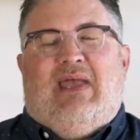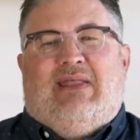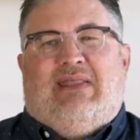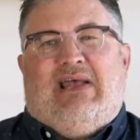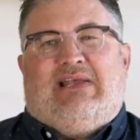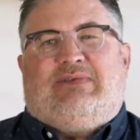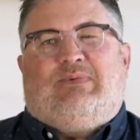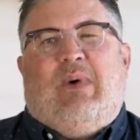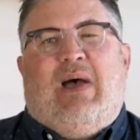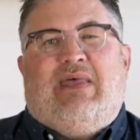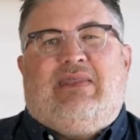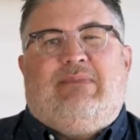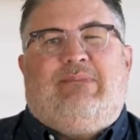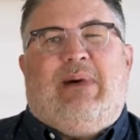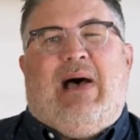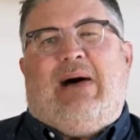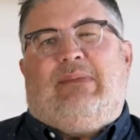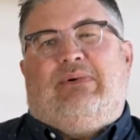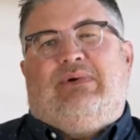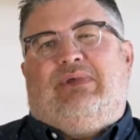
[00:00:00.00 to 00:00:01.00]
That's why the
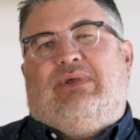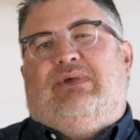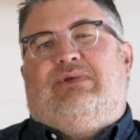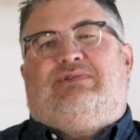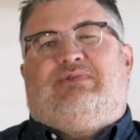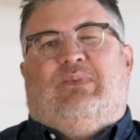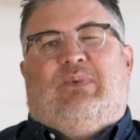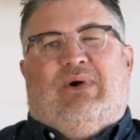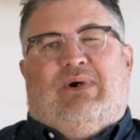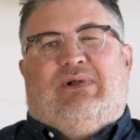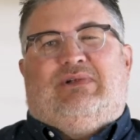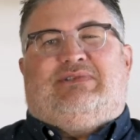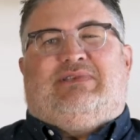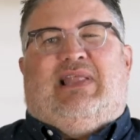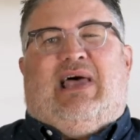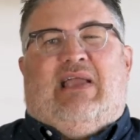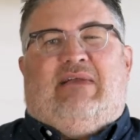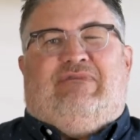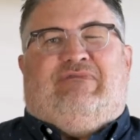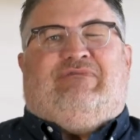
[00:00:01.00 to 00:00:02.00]
Bible used words
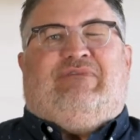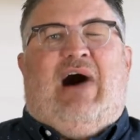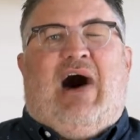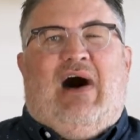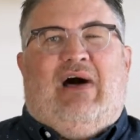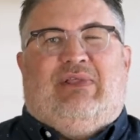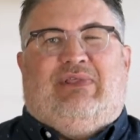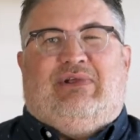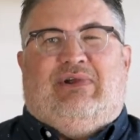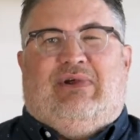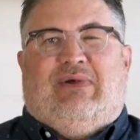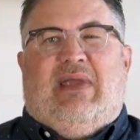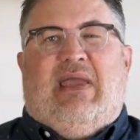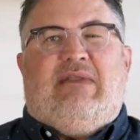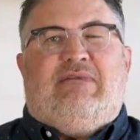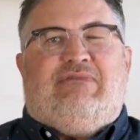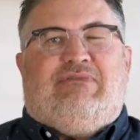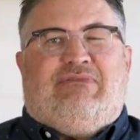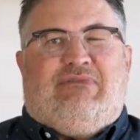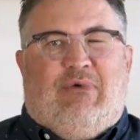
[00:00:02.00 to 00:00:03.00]
like father
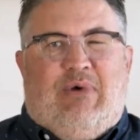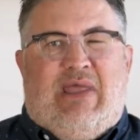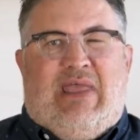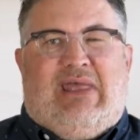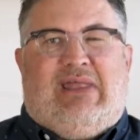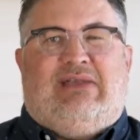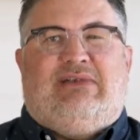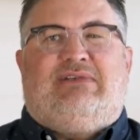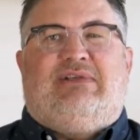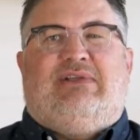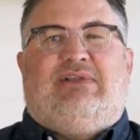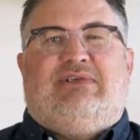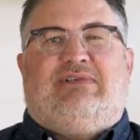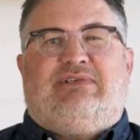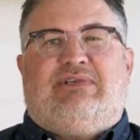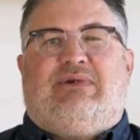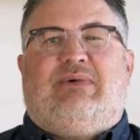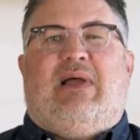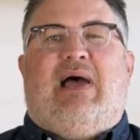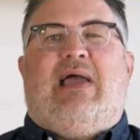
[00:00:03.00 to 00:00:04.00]
and friend to
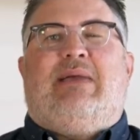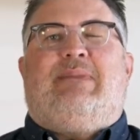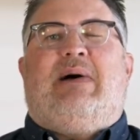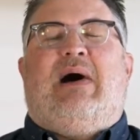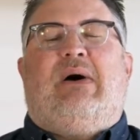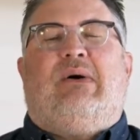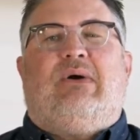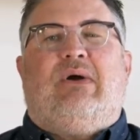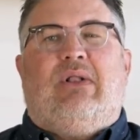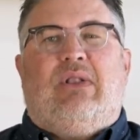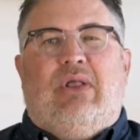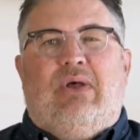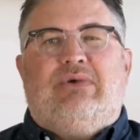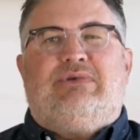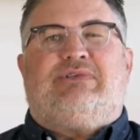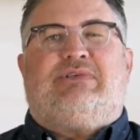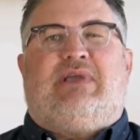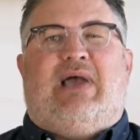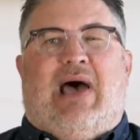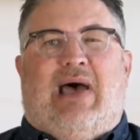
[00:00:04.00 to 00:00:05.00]
describe how
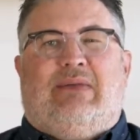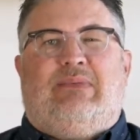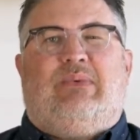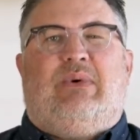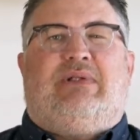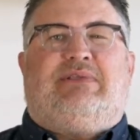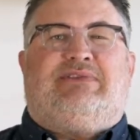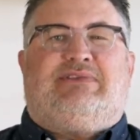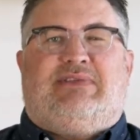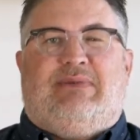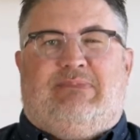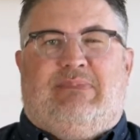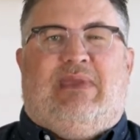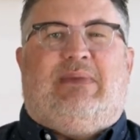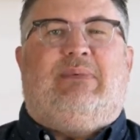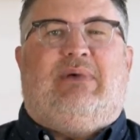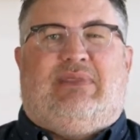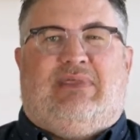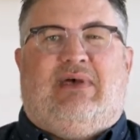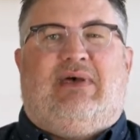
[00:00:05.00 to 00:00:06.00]
close God wants to
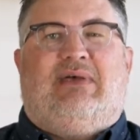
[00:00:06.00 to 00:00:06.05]
be with